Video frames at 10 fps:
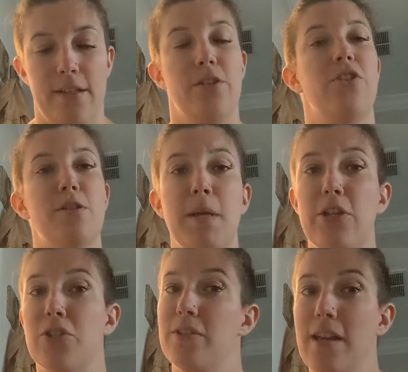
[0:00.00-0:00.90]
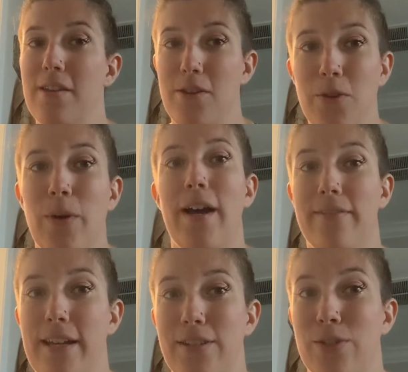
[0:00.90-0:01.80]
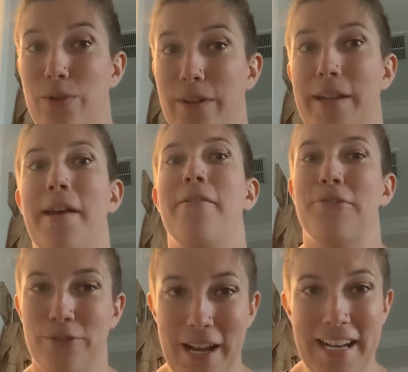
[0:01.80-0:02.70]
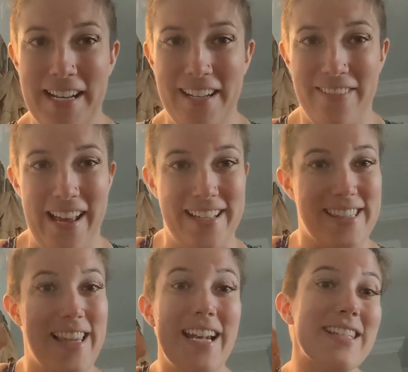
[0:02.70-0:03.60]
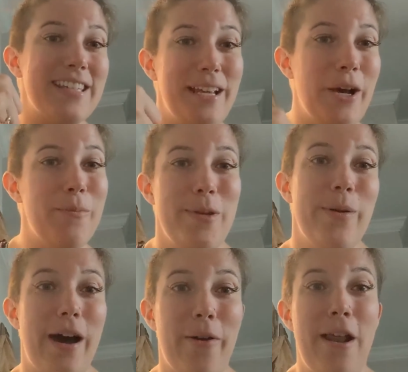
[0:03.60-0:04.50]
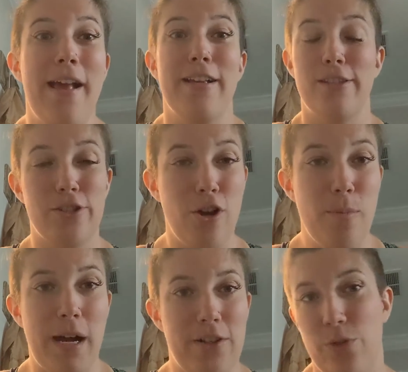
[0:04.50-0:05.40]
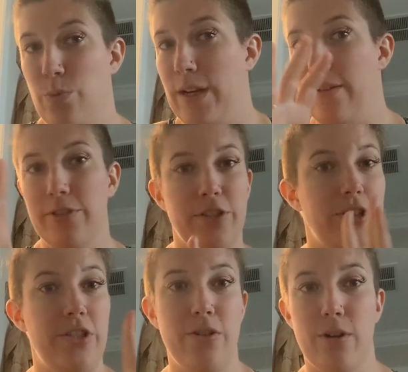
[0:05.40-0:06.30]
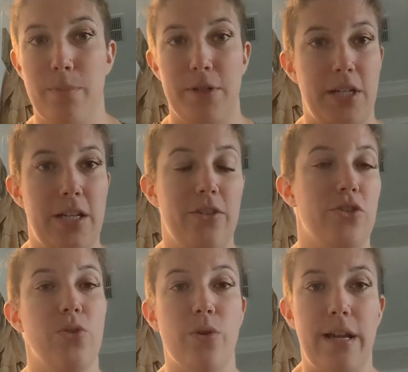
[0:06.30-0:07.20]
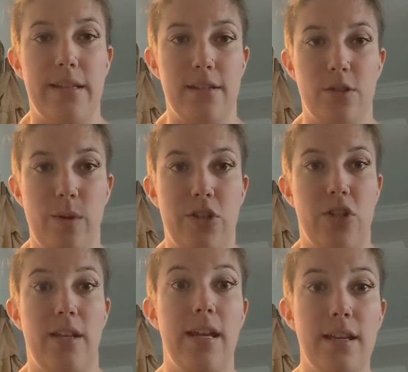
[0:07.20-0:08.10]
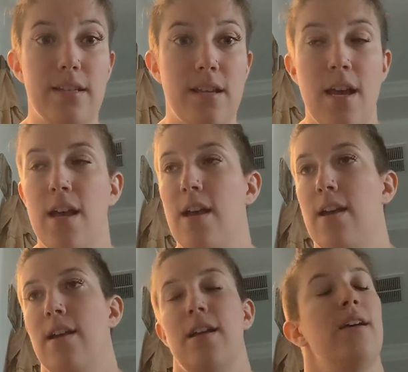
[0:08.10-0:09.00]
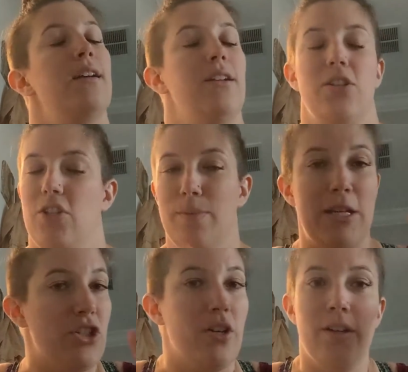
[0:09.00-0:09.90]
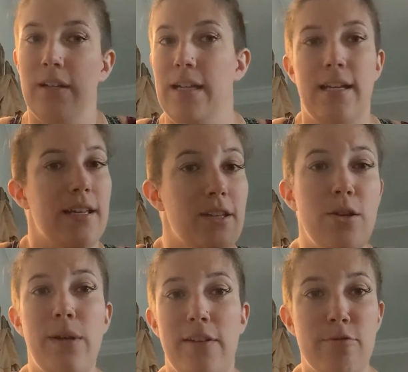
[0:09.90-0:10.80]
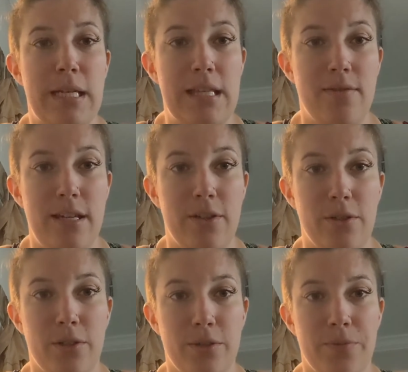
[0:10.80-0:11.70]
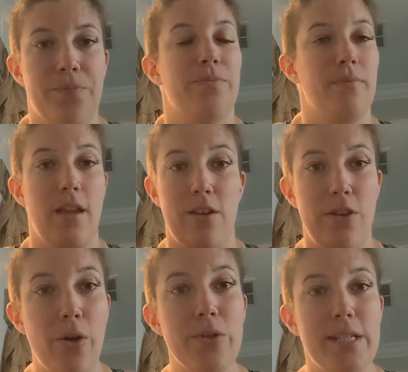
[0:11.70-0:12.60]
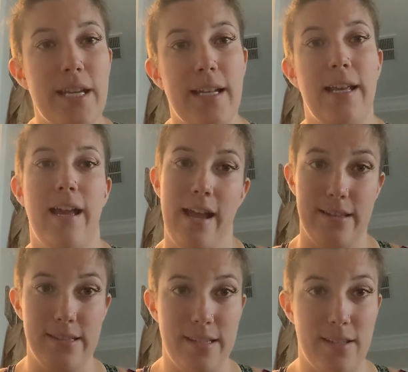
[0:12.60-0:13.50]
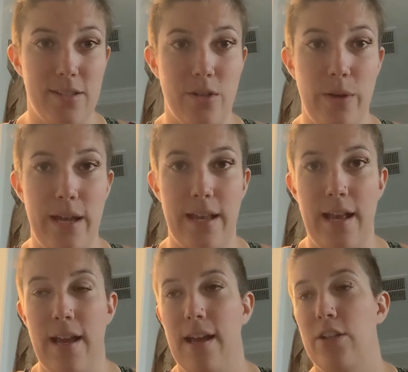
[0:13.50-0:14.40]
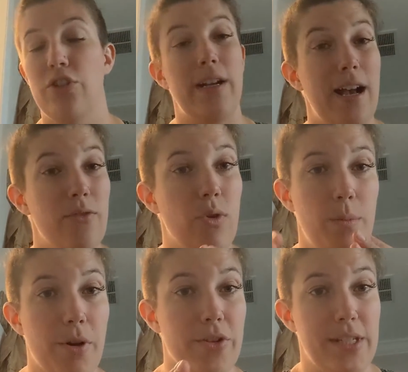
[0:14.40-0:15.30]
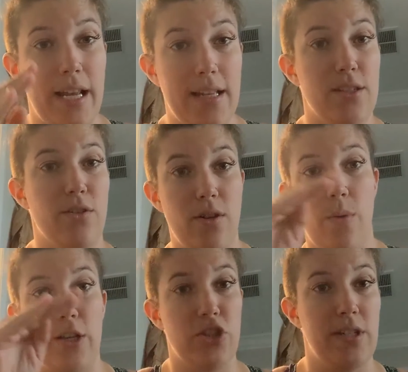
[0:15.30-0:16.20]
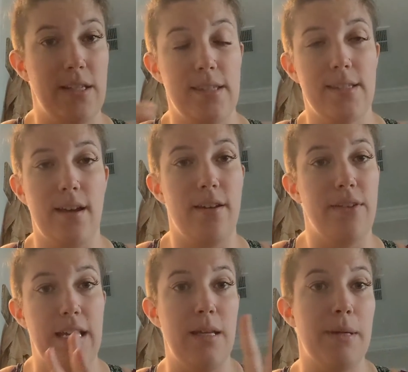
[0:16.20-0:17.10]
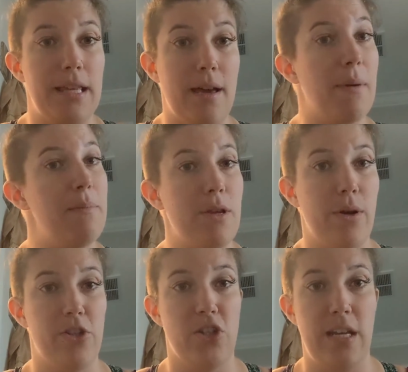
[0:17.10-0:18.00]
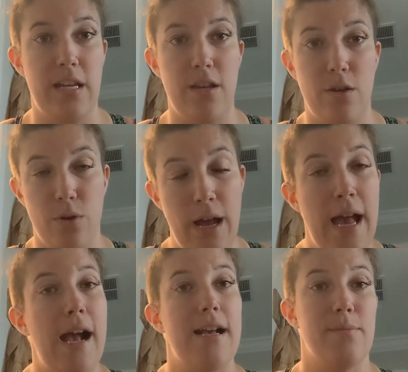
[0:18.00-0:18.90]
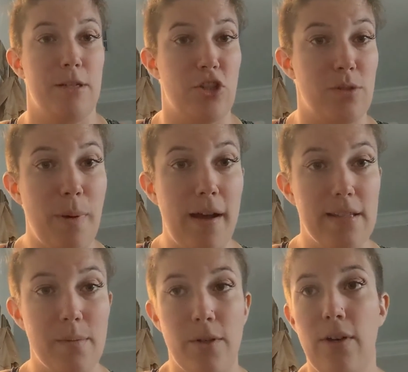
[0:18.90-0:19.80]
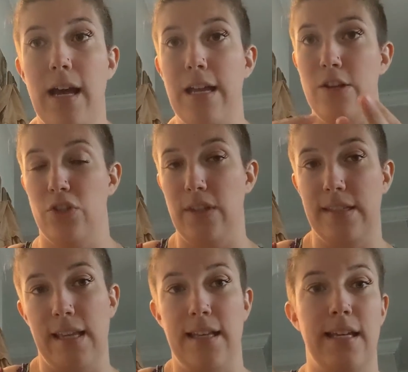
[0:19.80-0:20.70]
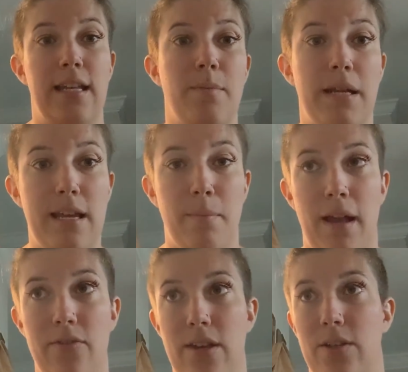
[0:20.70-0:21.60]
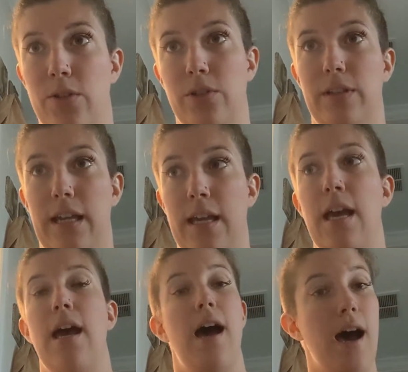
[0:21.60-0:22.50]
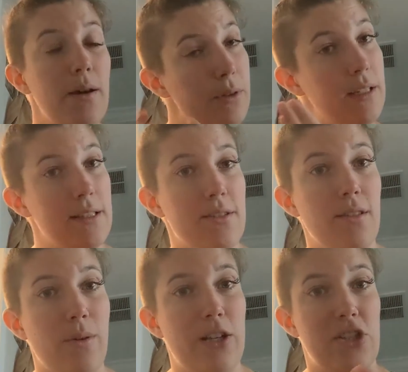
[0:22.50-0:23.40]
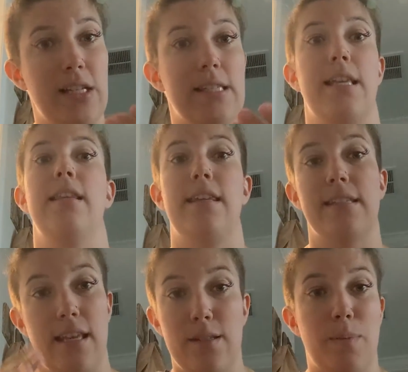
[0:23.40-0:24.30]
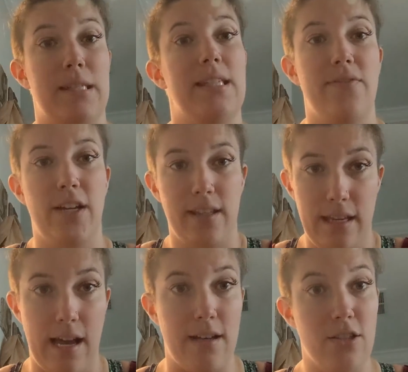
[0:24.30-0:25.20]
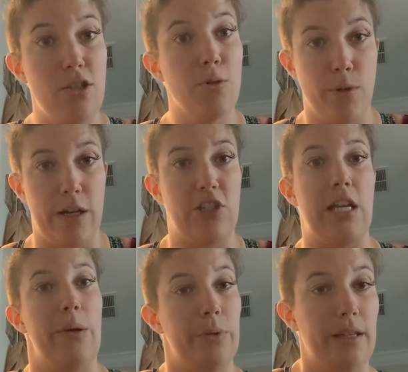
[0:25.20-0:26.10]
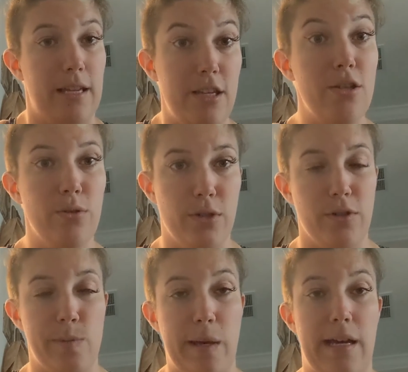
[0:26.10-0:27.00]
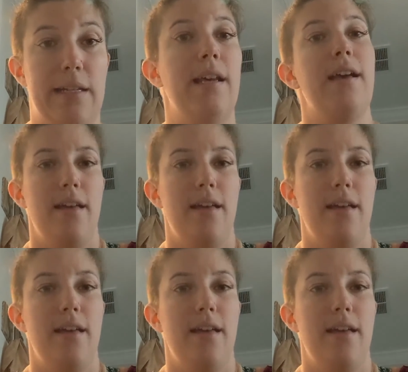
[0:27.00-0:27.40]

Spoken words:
So just make sure that you have that story ready in advance. That is going to help you out so much, whatever your particular story and situation is. Just make sure you and everybody in the vehicle knows it and sticks to it. Try to one person answer the questions of anybody that might be questioning you as much as possible. I usually say to anybody in my vehicle, like, I will answer the questions unless they specifically ask you a question and would like you to respond.